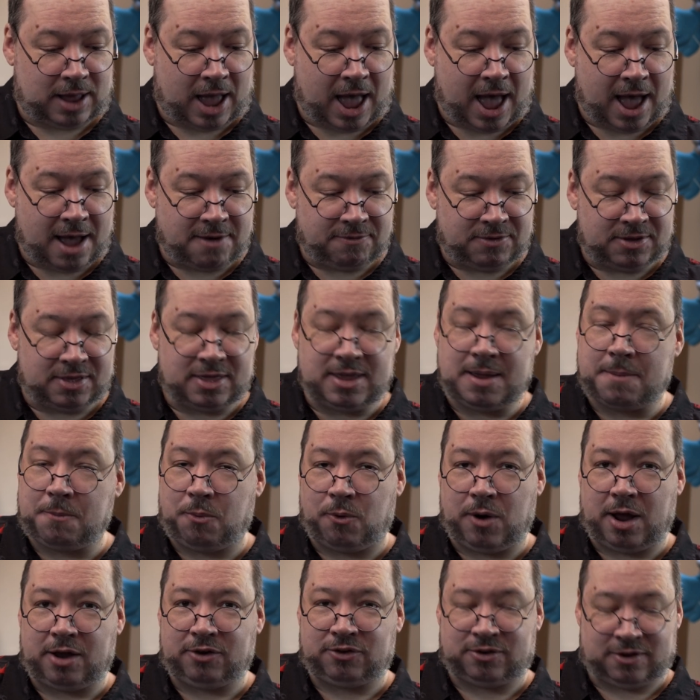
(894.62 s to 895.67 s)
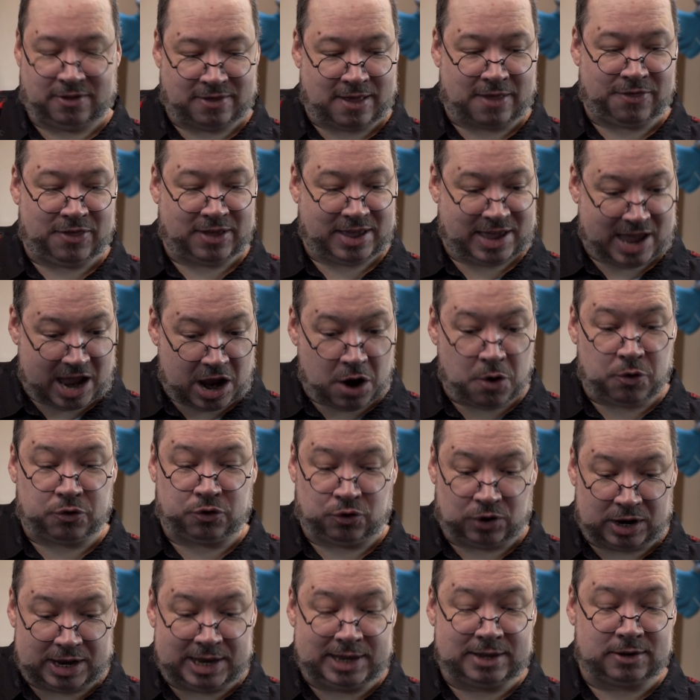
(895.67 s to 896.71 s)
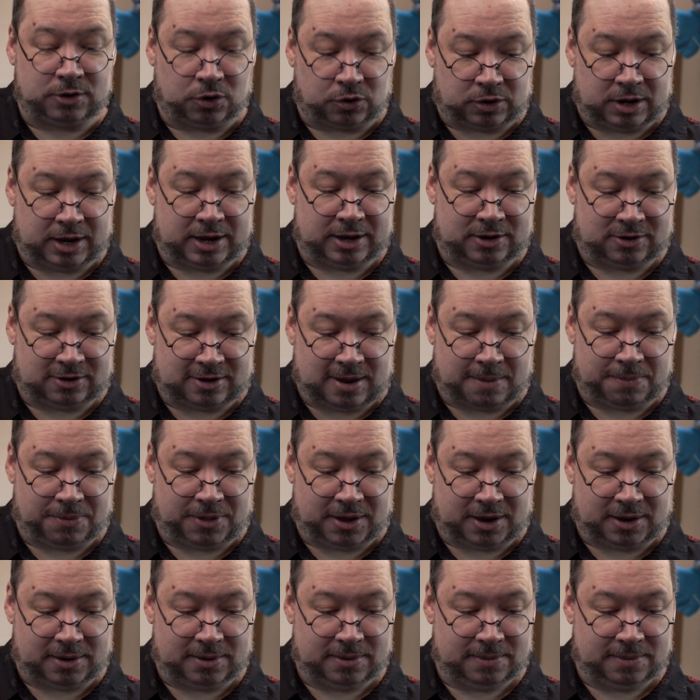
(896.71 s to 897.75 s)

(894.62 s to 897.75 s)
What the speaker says: having the impression that the character is looking at something.